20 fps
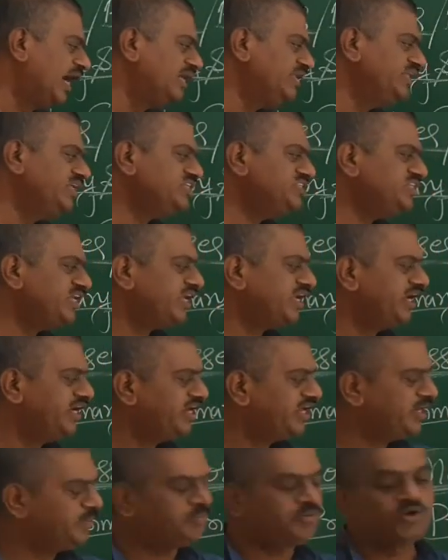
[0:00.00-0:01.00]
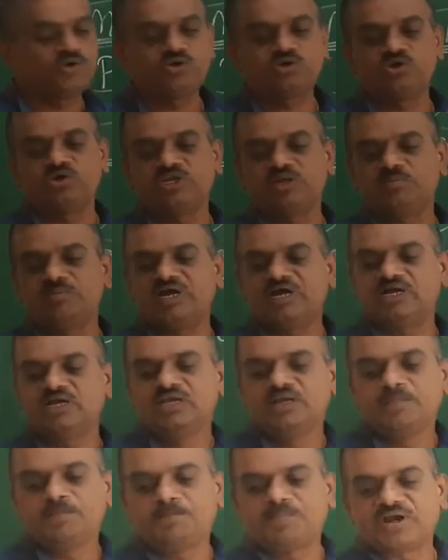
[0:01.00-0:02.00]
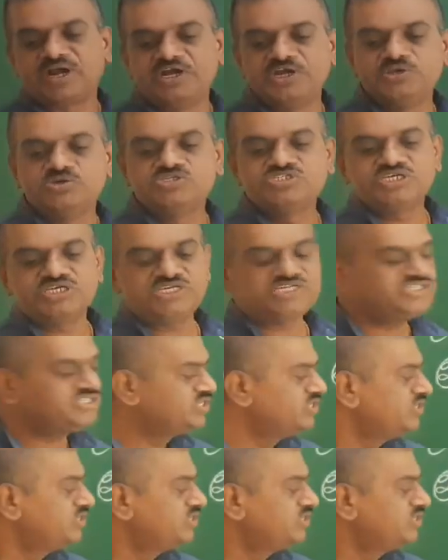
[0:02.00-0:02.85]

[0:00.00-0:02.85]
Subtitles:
and this secondary Protonema produces